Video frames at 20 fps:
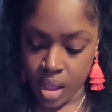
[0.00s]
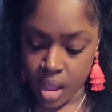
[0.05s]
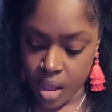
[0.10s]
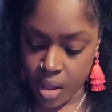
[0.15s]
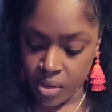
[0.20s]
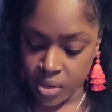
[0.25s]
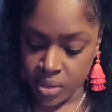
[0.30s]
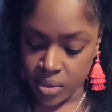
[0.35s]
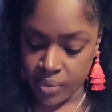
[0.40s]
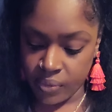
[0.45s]
I
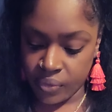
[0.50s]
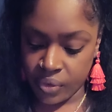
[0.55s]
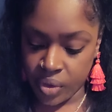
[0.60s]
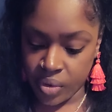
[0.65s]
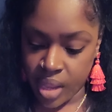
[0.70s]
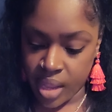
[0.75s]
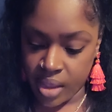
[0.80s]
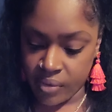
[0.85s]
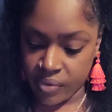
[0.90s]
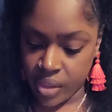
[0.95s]
also feel
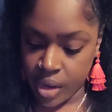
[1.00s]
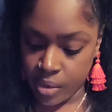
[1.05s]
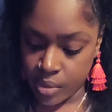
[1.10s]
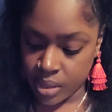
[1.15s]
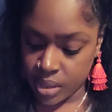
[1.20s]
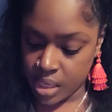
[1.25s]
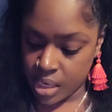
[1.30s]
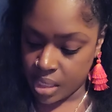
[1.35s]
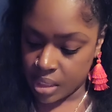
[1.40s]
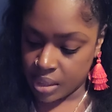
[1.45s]
like if there
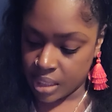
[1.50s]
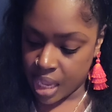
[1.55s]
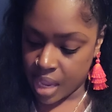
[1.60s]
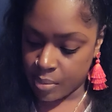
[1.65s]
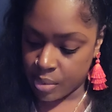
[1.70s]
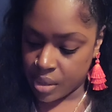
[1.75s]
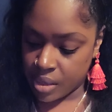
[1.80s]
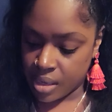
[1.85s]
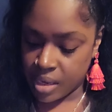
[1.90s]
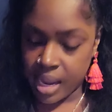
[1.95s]
was any
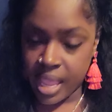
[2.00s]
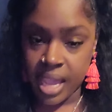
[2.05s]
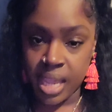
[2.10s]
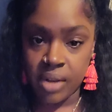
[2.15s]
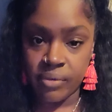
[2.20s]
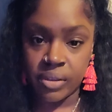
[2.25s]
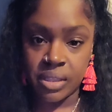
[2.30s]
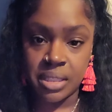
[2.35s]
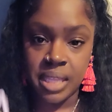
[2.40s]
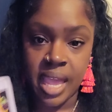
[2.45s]
type of
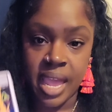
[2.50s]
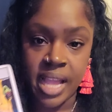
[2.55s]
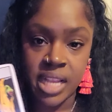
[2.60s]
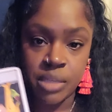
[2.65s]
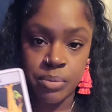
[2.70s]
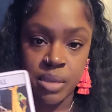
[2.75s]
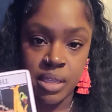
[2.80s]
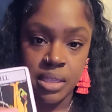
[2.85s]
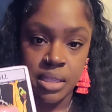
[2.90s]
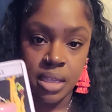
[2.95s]
negative
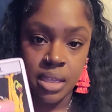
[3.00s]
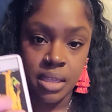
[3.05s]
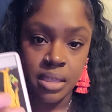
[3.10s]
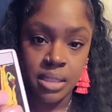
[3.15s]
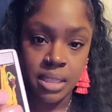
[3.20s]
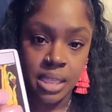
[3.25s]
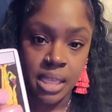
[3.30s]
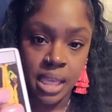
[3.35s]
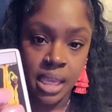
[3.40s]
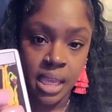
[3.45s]
attachments,
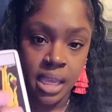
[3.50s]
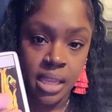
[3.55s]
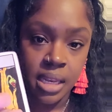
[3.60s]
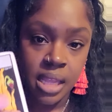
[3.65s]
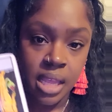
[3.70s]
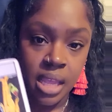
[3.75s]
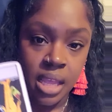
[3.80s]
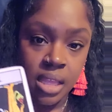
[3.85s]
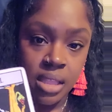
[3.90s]
because again,